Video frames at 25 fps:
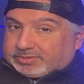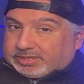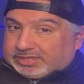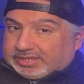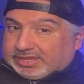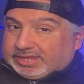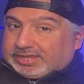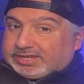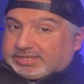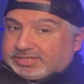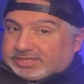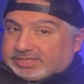
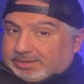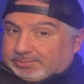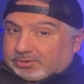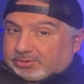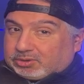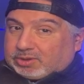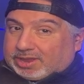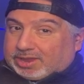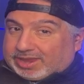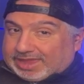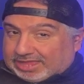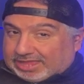any
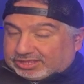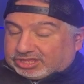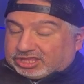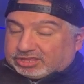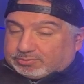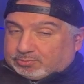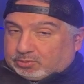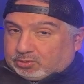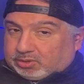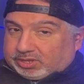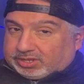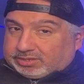Democrat at this
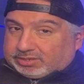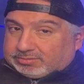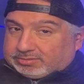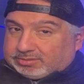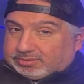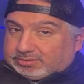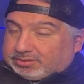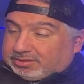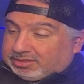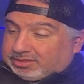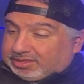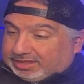point,
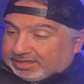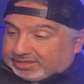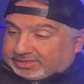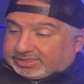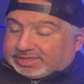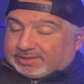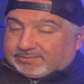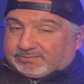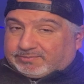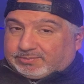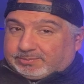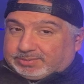
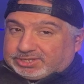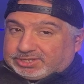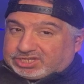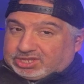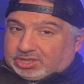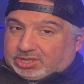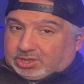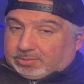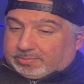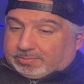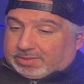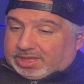except for
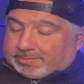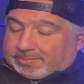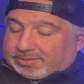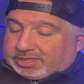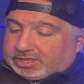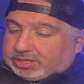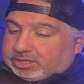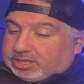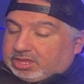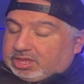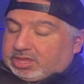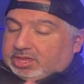Michelle
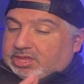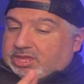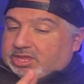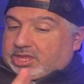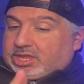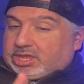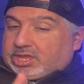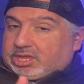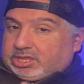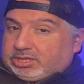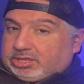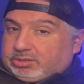Obama,
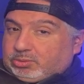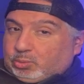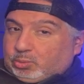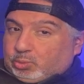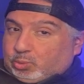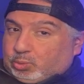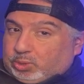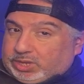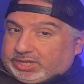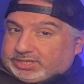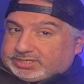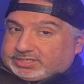
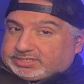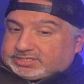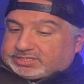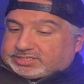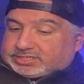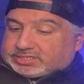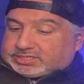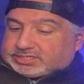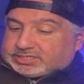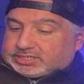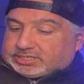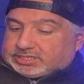
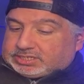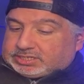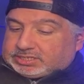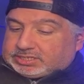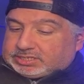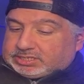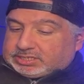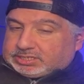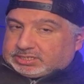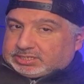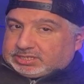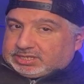wins.
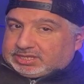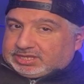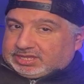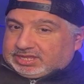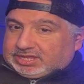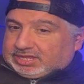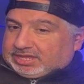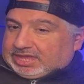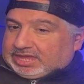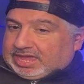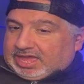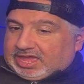
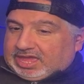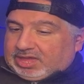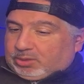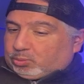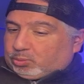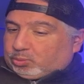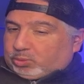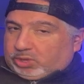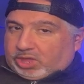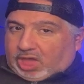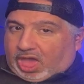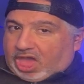
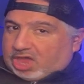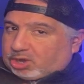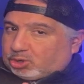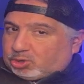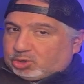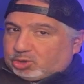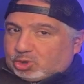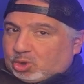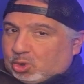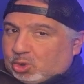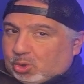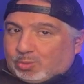Uh, I
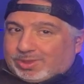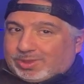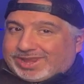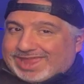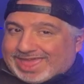don't know what